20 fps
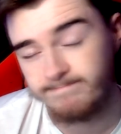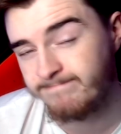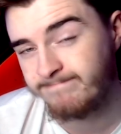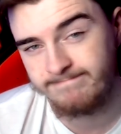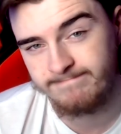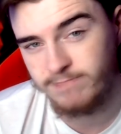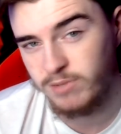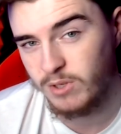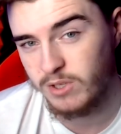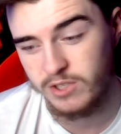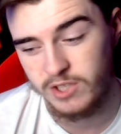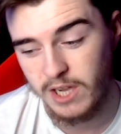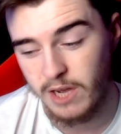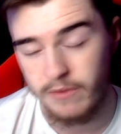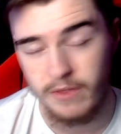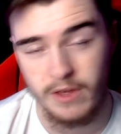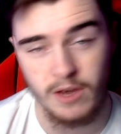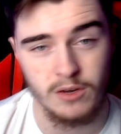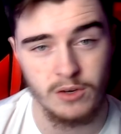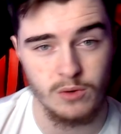we'll see how
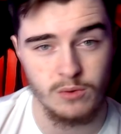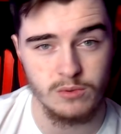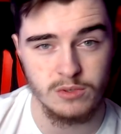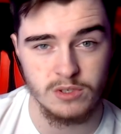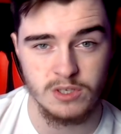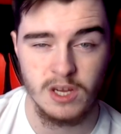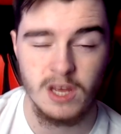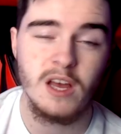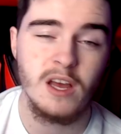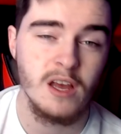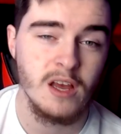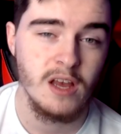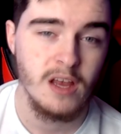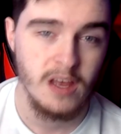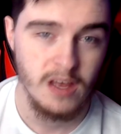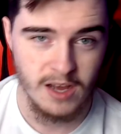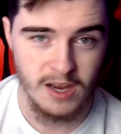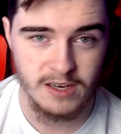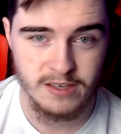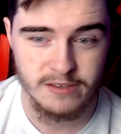that goes.
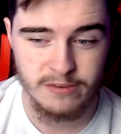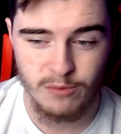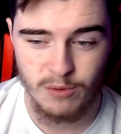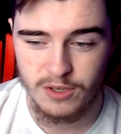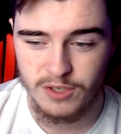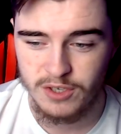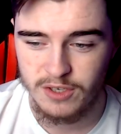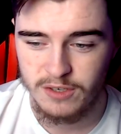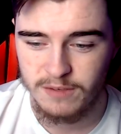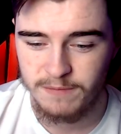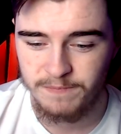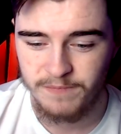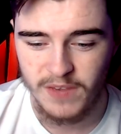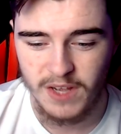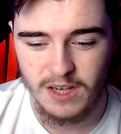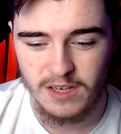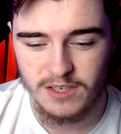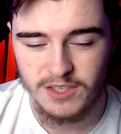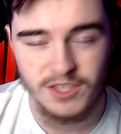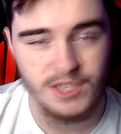Thanks for watching.
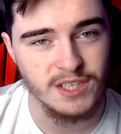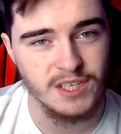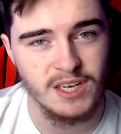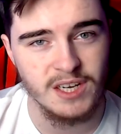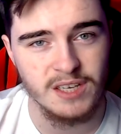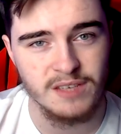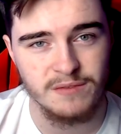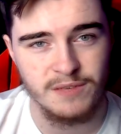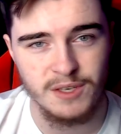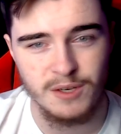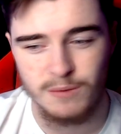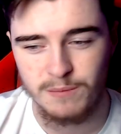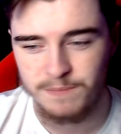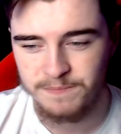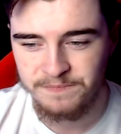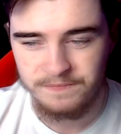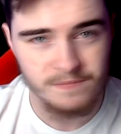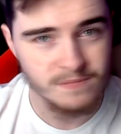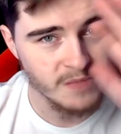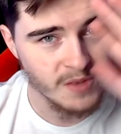I'll see you in the next video.
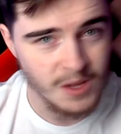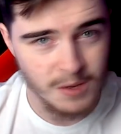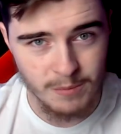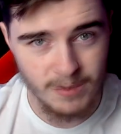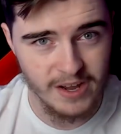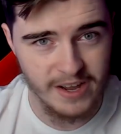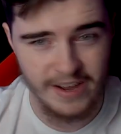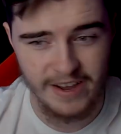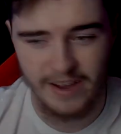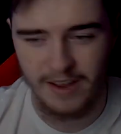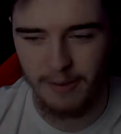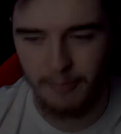Bye.